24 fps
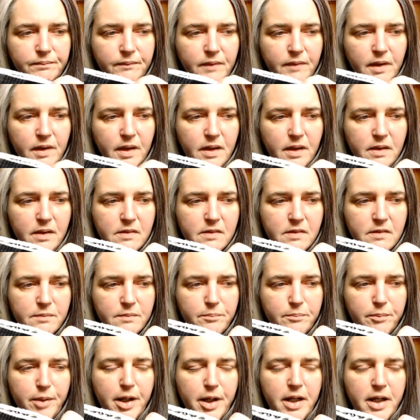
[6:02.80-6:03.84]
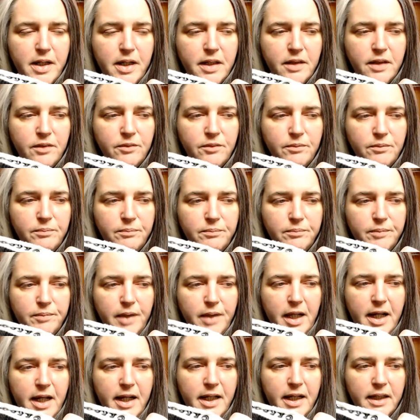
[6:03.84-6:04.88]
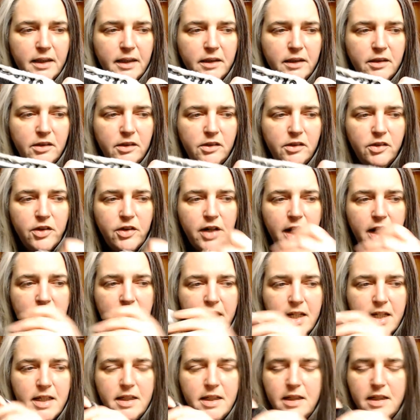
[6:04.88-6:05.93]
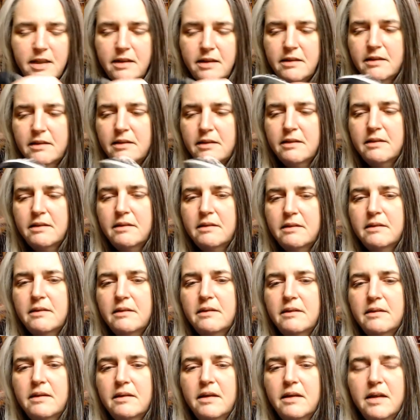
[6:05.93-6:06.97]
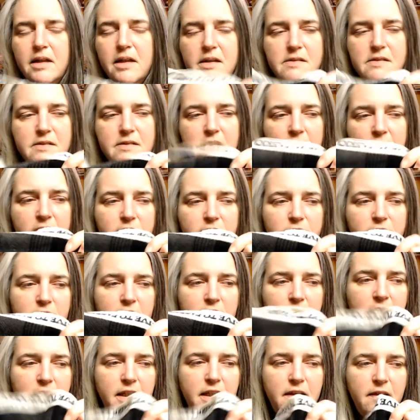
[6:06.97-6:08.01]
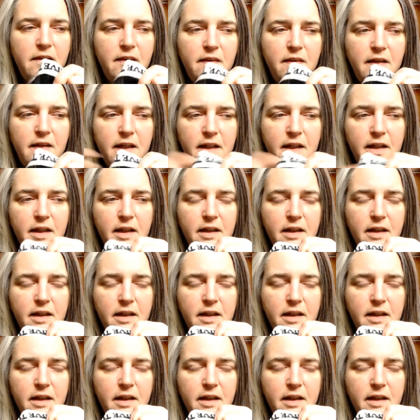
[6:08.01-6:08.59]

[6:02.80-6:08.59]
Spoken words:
It has brown, black, gray in it. And it's not really thick.